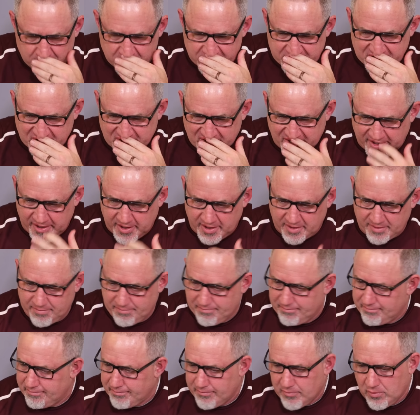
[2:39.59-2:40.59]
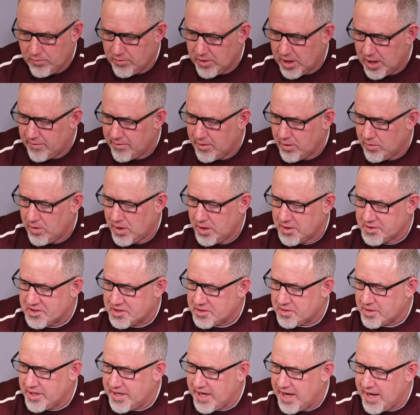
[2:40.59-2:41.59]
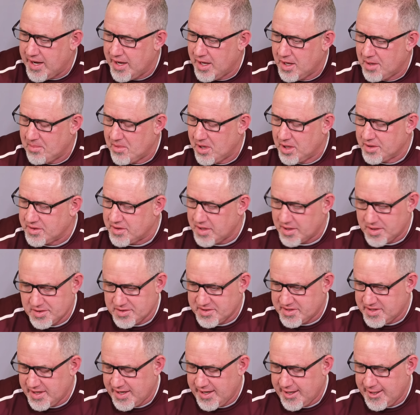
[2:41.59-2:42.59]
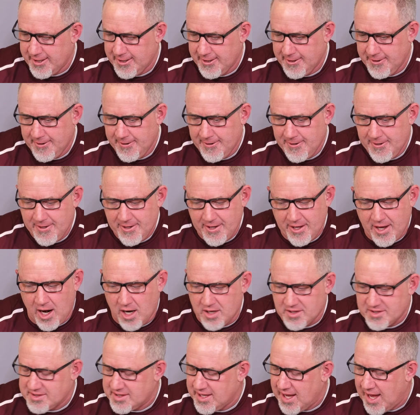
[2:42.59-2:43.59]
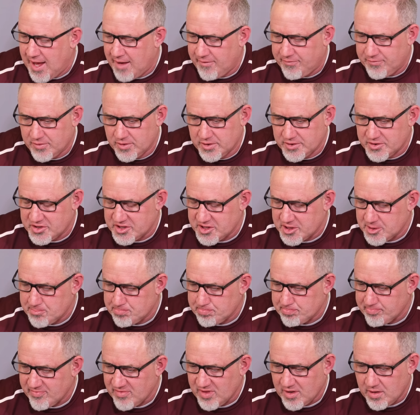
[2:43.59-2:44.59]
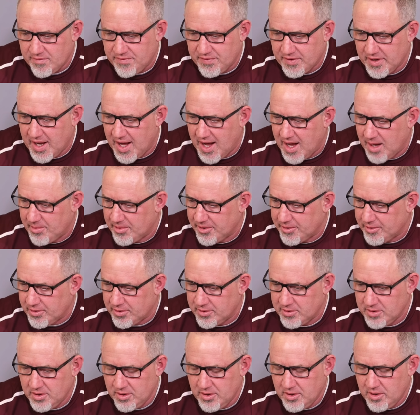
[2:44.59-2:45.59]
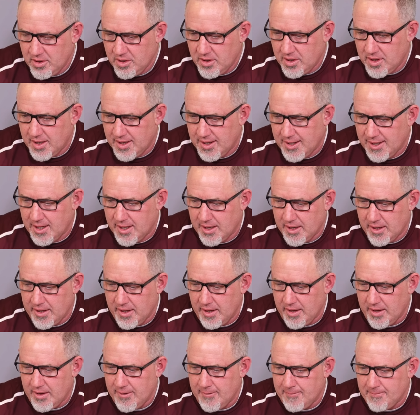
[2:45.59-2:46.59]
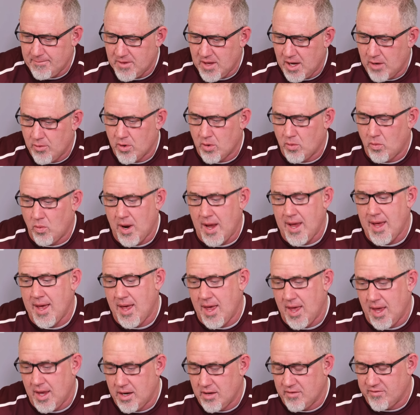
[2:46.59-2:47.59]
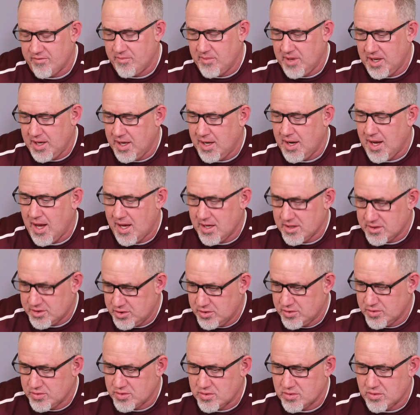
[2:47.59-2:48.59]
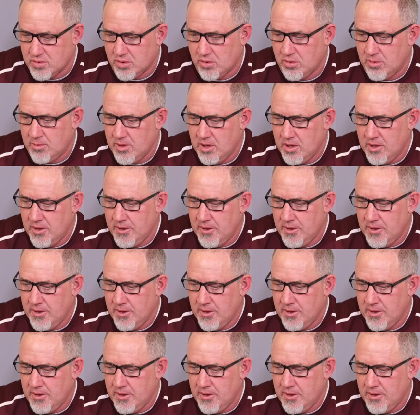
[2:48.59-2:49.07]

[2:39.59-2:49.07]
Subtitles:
Missouri at whatever it was, 3 a.m. on Thursday, and our staff was phenomenal. They were way ahead of me, as usual.